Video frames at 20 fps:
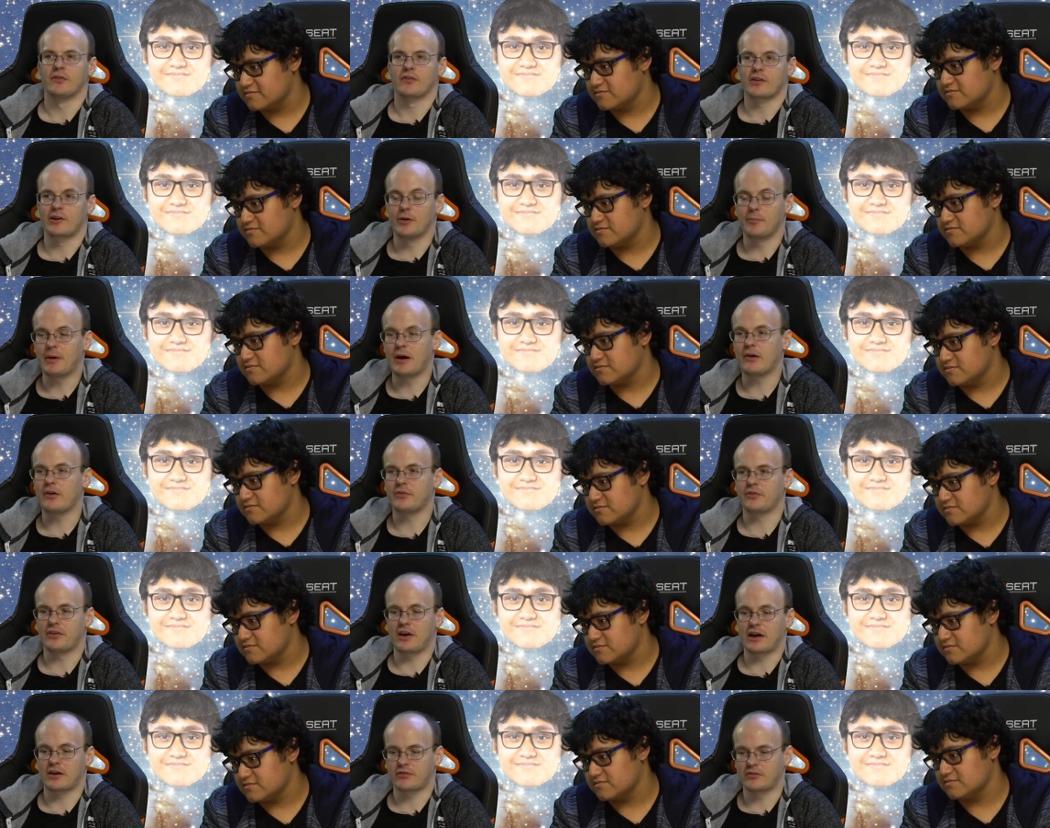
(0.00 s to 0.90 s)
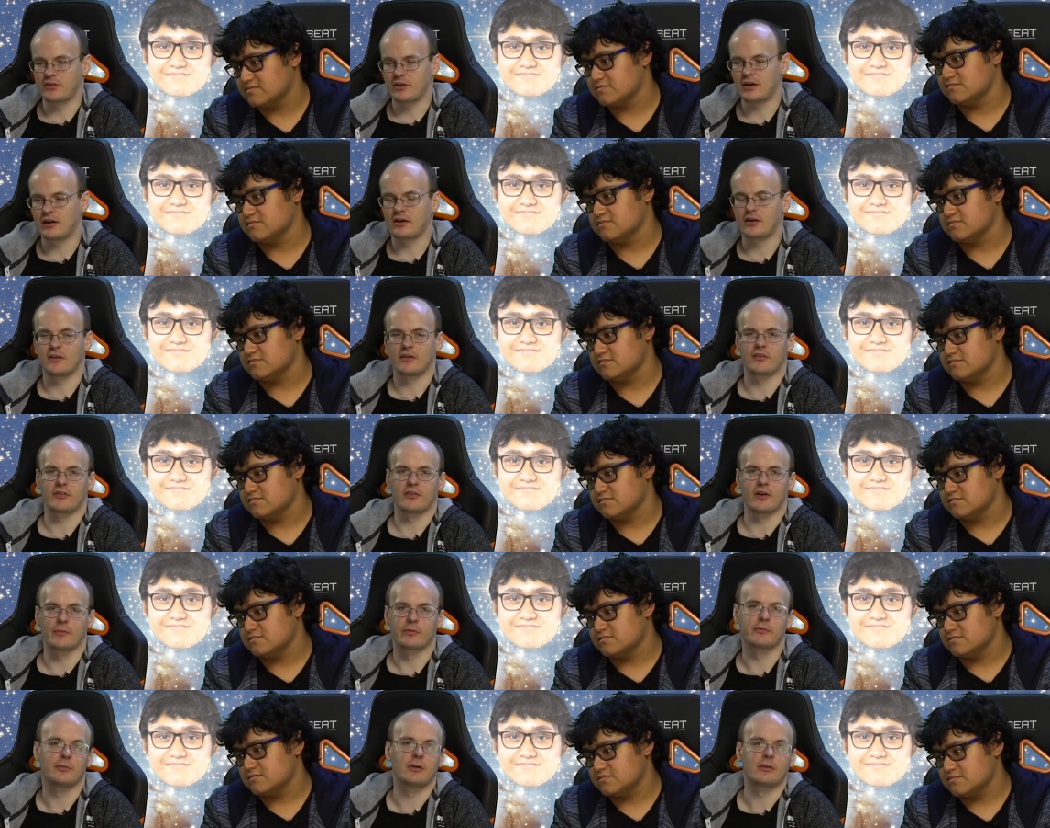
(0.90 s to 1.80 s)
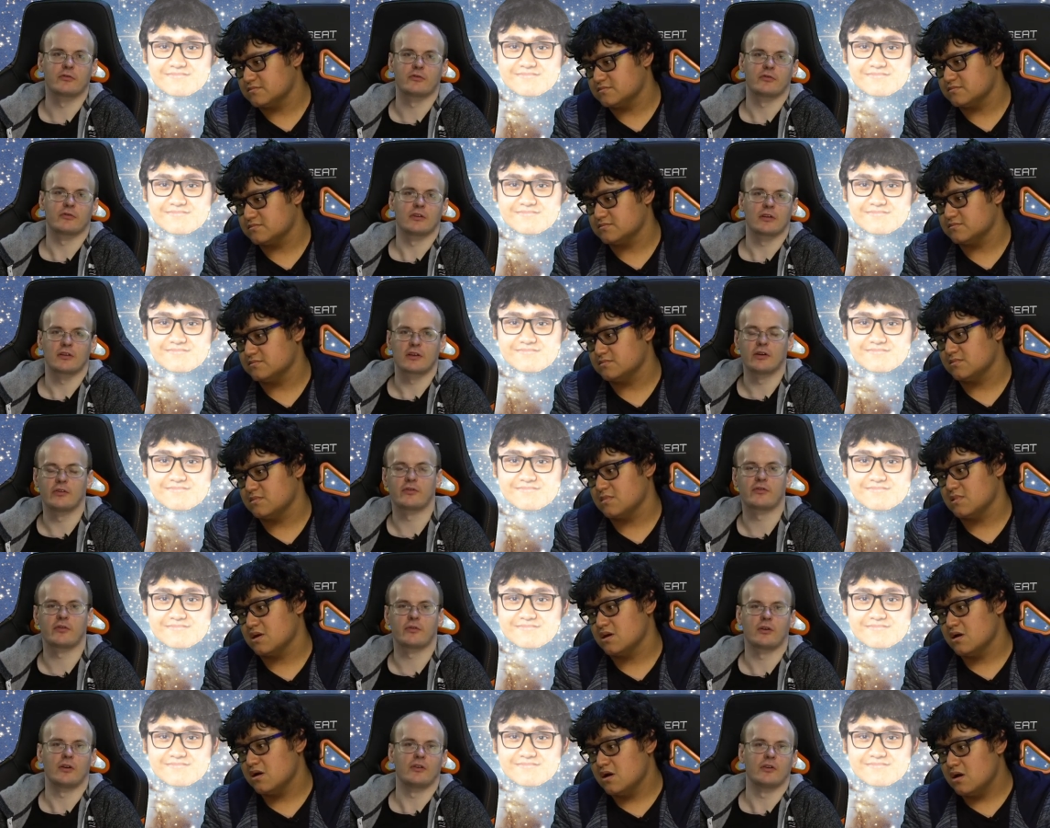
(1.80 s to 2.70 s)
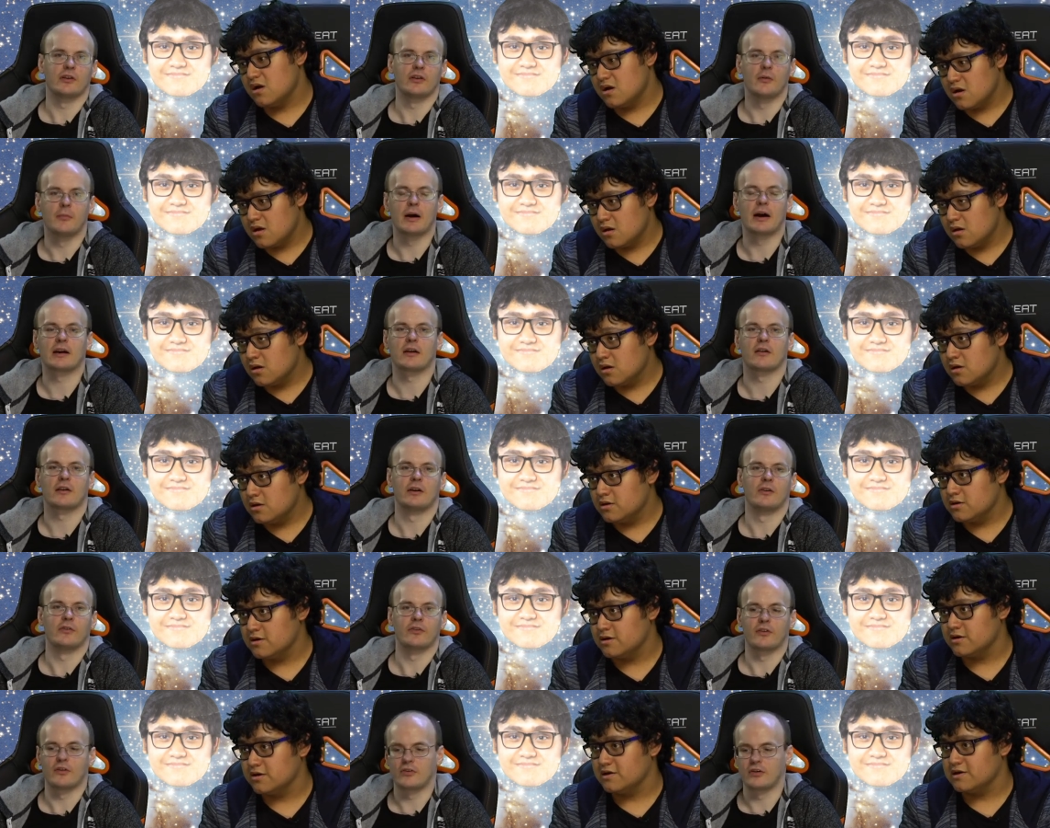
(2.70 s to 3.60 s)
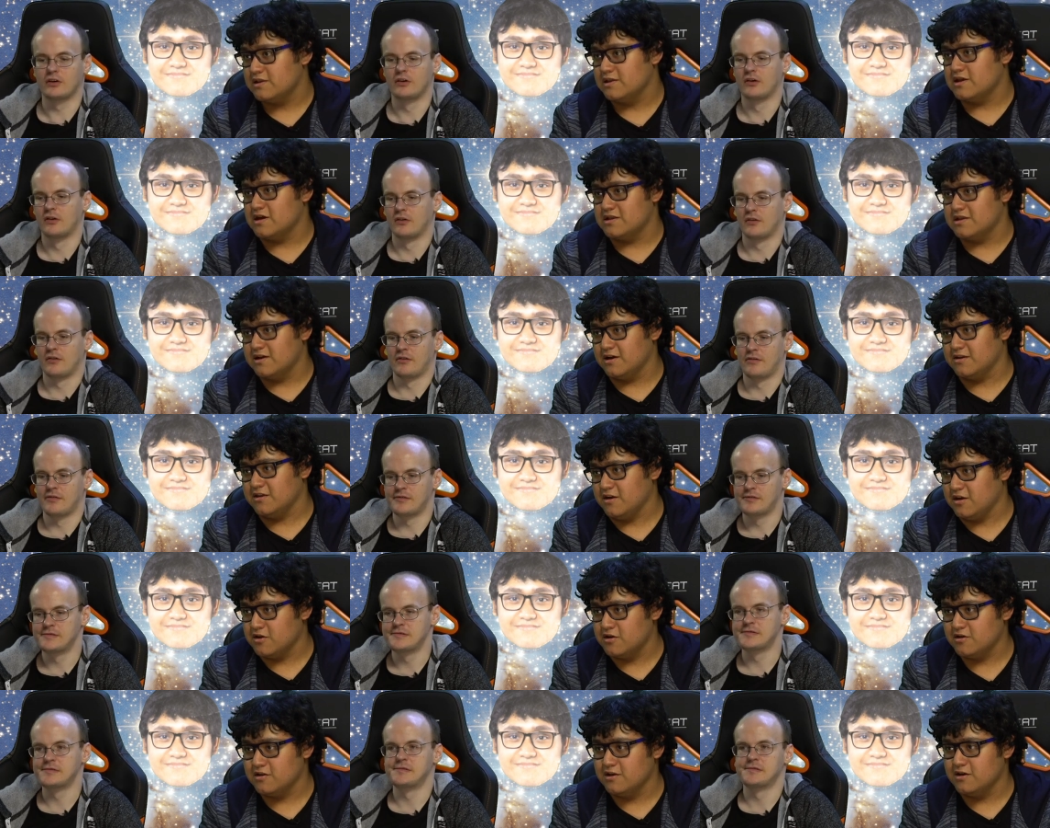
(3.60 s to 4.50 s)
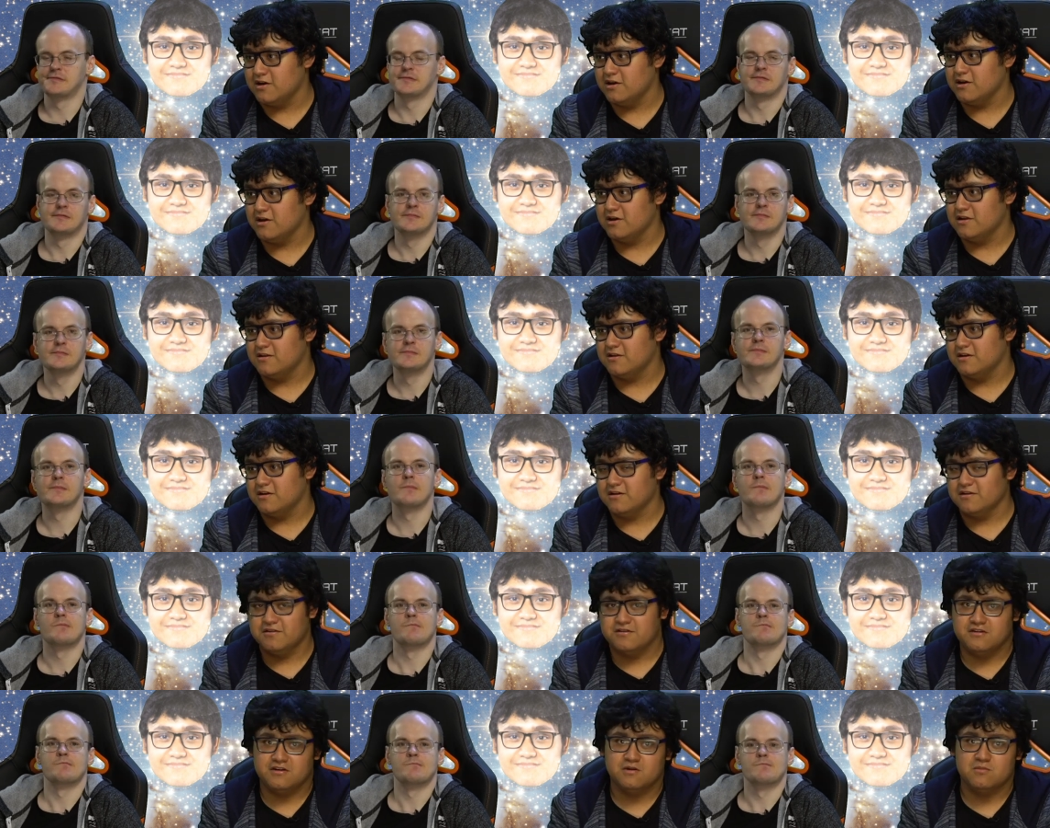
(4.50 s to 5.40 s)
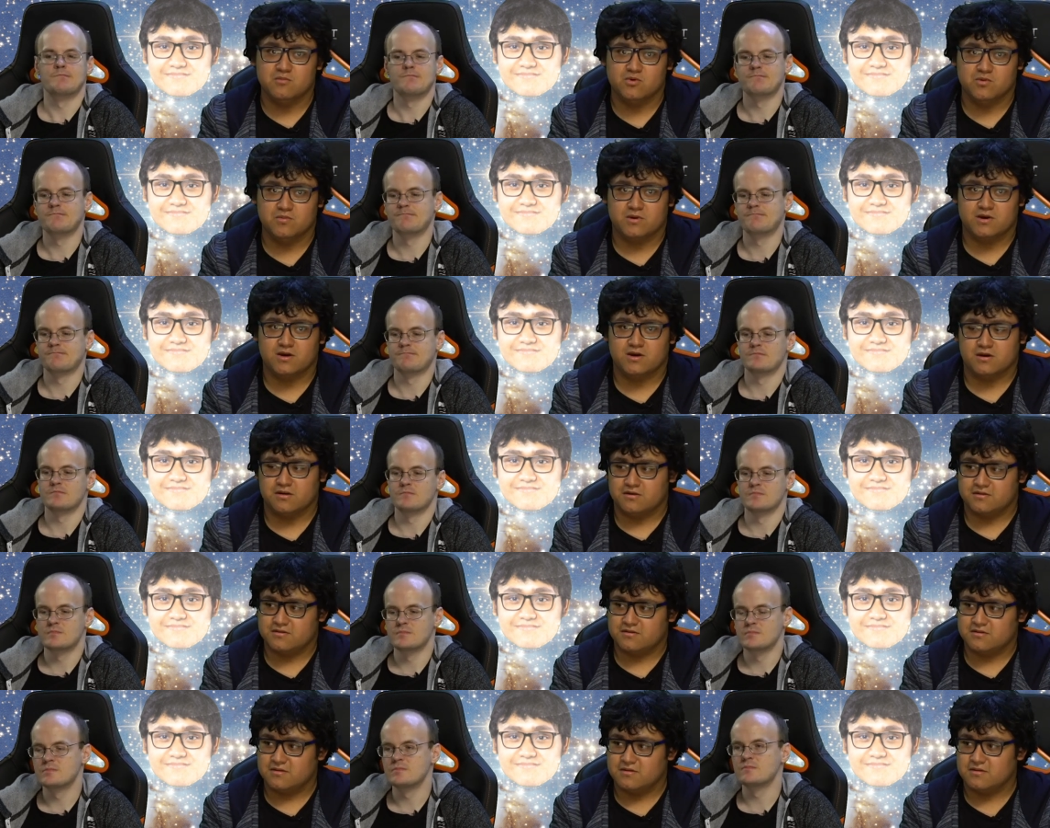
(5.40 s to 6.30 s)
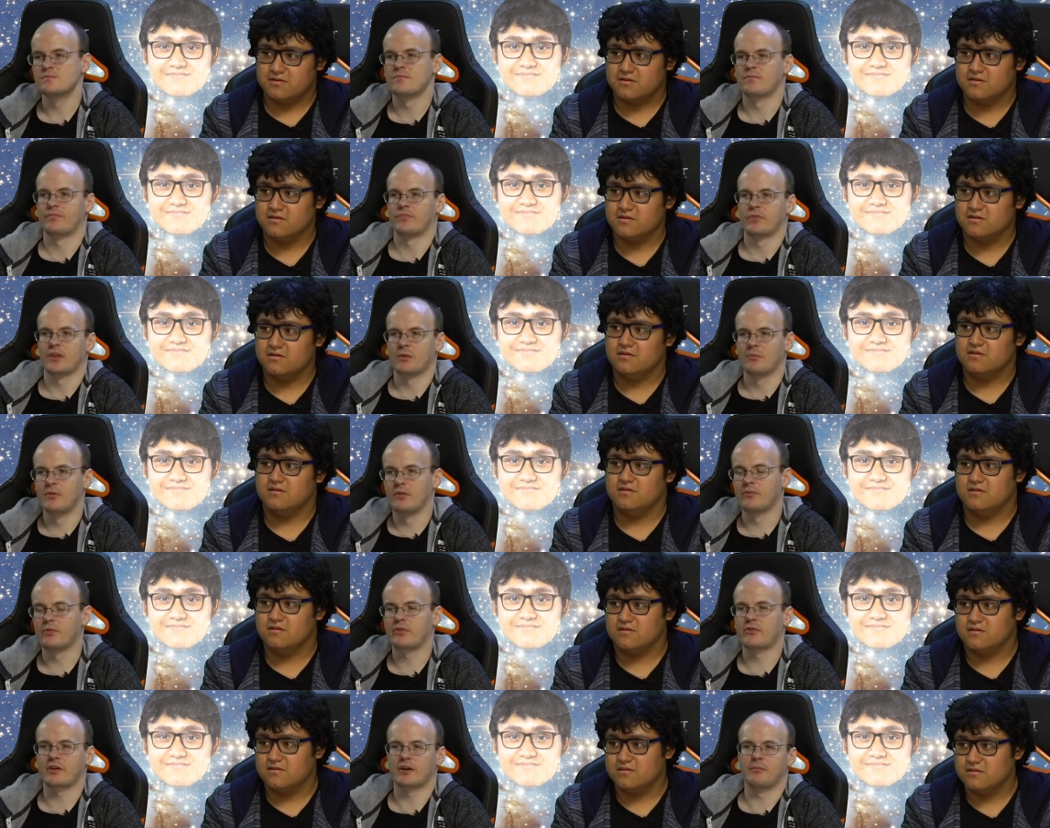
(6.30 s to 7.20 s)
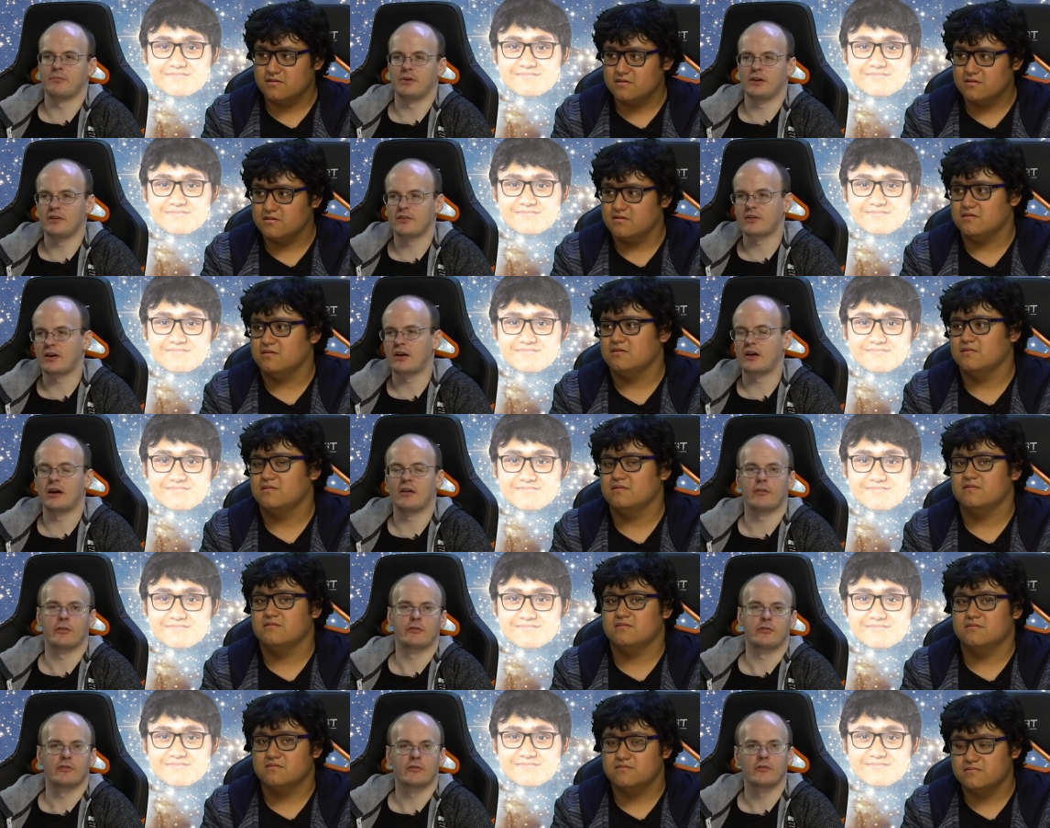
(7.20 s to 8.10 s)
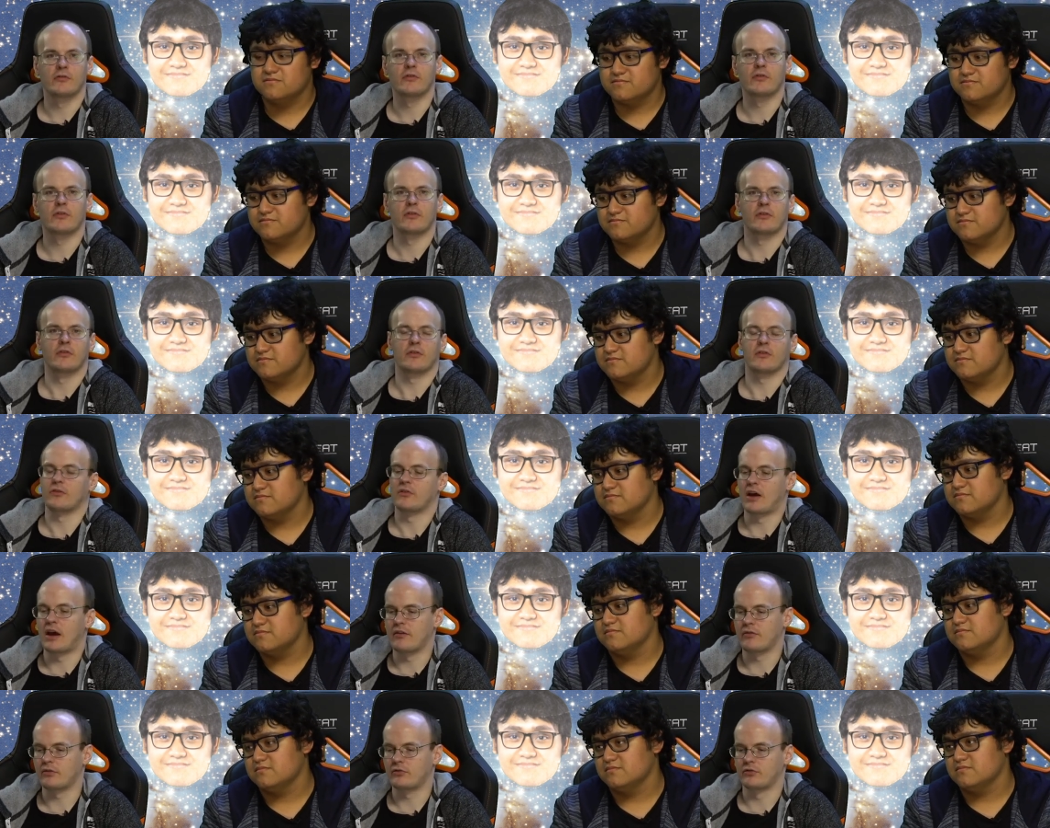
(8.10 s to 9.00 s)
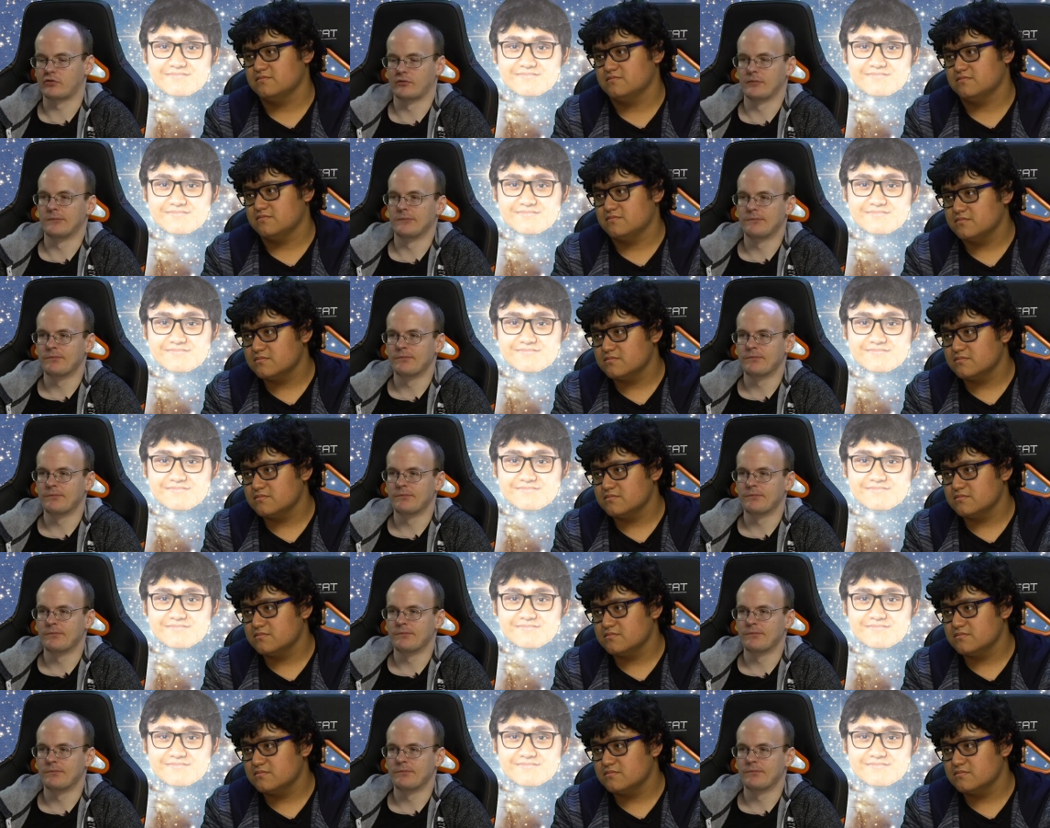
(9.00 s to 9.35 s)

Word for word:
Speaker 1: kill power is X and A because up smash. It kills so early, and the back air kills early.
Speaker 2: That's like the only DLC move he has.
Speaker 1: Movement's like a B, it's kind of average. Just average.